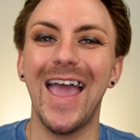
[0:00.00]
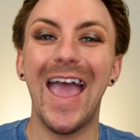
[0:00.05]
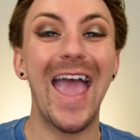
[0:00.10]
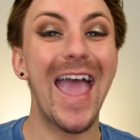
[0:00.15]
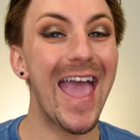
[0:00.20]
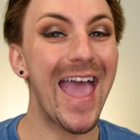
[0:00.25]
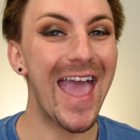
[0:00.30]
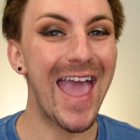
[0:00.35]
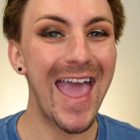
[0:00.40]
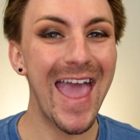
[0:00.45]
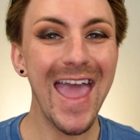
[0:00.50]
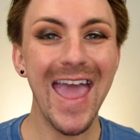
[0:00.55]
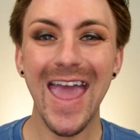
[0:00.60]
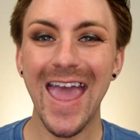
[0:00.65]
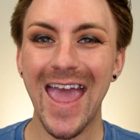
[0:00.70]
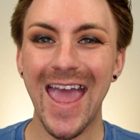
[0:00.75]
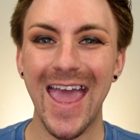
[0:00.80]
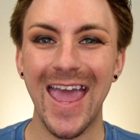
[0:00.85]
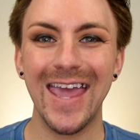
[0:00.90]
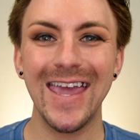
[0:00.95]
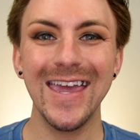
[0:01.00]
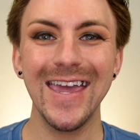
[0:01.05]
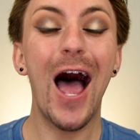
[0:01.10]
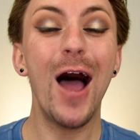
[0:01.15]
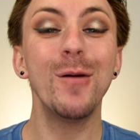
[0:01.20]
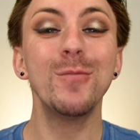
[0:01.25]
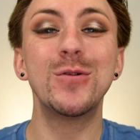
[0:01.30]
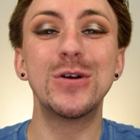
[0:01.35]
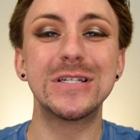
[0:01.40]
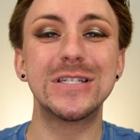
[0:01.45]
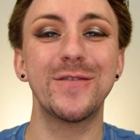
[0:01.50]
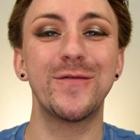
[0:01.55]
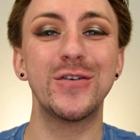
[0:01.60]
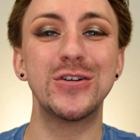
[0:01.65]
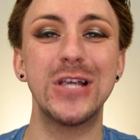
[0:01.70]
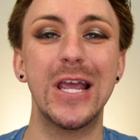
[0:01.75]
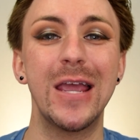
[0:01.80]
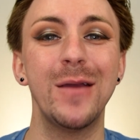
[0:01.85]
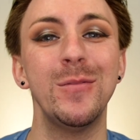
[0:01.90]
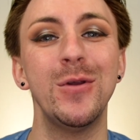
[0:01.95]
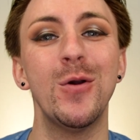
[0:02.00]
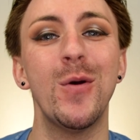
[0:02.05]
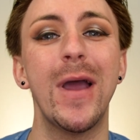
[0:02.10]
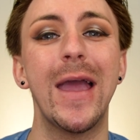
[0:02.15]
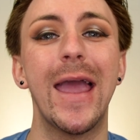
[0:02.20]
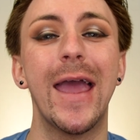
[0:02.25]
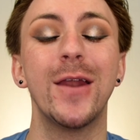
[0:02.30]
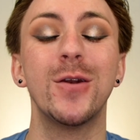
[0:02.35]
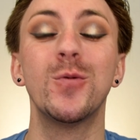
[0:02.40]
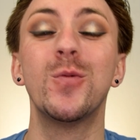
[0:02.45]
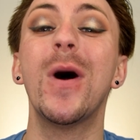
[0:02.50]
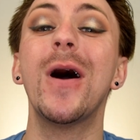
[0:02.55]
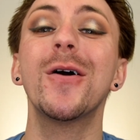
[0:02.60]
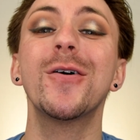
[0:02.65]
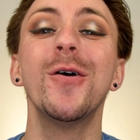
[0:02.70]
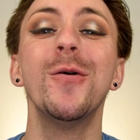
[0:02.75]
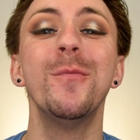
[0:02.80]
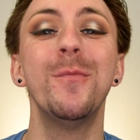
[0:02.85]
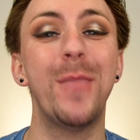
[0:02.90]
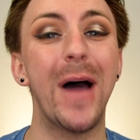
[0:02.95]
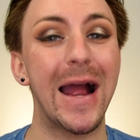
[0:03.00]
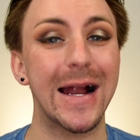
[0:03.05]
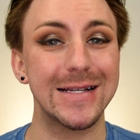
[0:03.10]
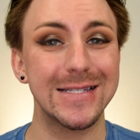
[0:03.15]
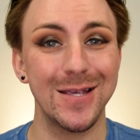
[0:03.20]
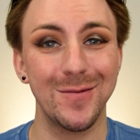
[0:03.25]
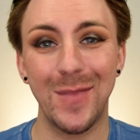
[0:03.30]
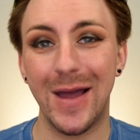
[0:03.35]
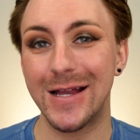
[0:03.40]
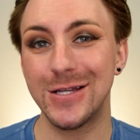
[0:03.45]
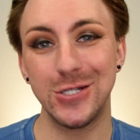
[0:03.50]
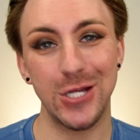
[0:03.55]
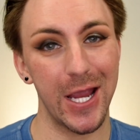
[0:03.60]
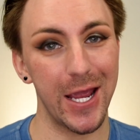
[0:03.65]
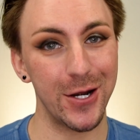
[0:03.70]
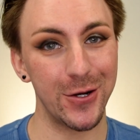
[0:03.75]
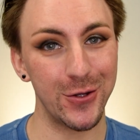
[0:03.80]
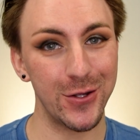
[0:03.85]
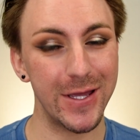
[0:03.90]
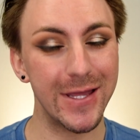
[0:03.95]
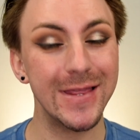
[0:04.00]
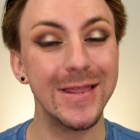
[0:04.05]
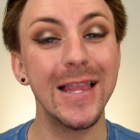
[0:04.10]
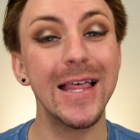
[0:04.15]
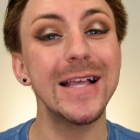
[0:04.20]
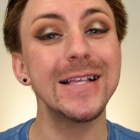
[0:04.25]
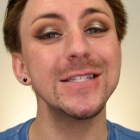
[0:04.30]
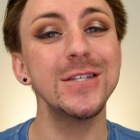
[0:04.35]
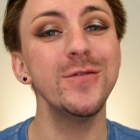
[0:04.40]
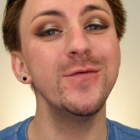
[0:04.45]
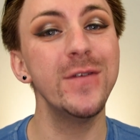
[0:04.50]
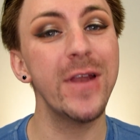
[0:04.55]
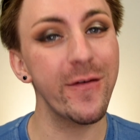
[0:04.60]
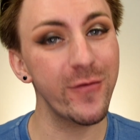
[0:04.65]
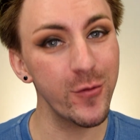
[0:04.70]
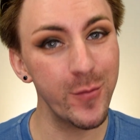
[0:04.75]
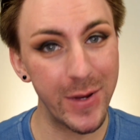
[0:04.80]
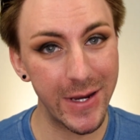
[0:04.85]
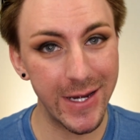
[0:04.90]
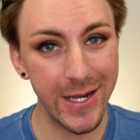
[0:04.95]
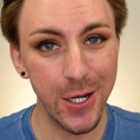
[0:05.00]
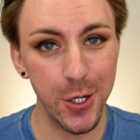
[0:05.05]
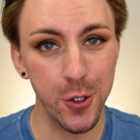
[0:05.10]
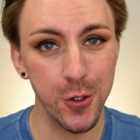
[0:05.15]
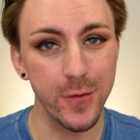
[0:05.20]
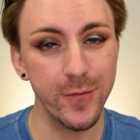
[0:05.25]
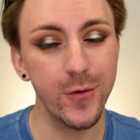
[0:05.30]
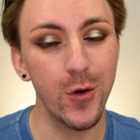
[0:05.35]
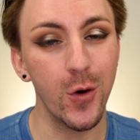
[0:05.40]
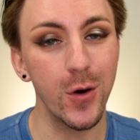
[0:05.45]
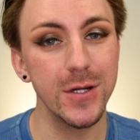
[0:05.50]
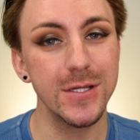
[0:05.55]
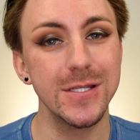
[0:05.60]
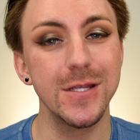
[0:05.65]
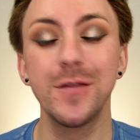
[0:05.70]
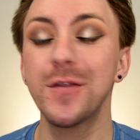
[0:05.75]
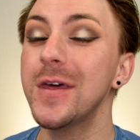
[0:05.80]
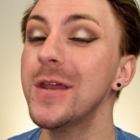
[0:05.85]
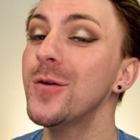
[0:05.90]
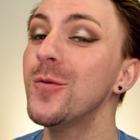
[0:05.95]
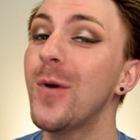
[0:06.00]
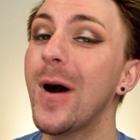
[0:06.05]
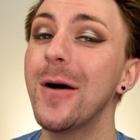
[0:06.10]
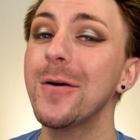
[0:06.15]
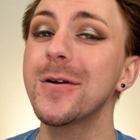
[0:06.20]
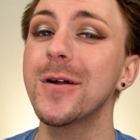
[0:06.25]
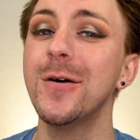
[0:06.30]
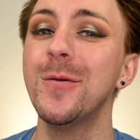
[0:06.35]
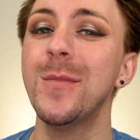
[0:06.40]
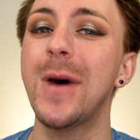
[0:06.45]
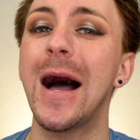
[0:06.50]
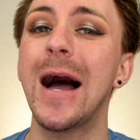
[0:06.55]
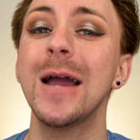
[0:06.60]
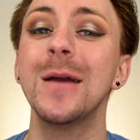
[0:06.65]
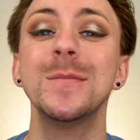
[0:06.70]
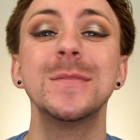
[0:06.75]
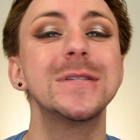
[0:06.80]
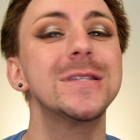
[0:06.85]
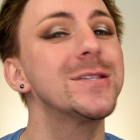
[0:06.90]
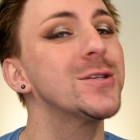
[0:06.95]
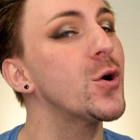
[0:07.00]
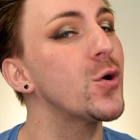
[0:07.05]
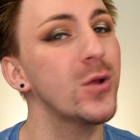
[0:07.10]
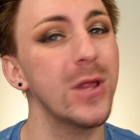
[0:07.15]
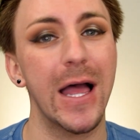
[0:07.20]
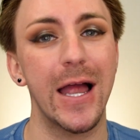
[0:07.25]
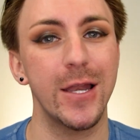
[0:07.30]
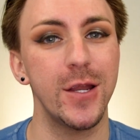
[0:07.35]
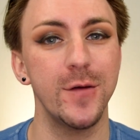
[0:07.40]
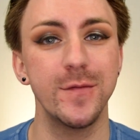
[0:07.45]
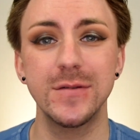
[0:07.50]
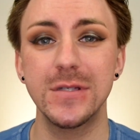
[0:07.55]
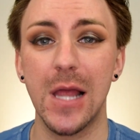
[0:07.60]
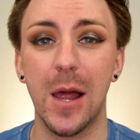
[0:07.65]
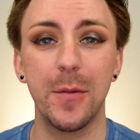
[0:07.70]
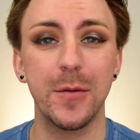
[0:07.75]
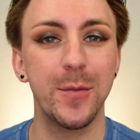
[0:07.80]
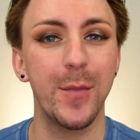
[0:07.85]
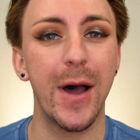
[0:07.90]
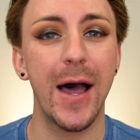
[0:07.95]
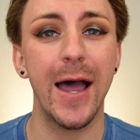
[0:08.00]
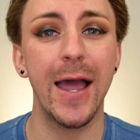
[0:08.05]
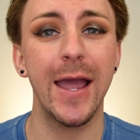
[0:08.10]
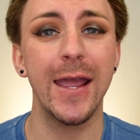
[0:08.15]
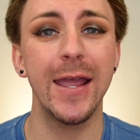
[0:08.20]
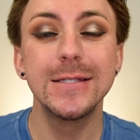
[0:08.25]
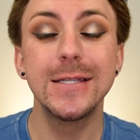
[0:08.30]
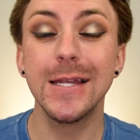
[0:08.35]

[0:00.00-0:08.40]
Hey, I'm ChristopherJMUA and welcome back to my channel. Unless you've never been here, of course, then welcome. I am so glad you've stopped by.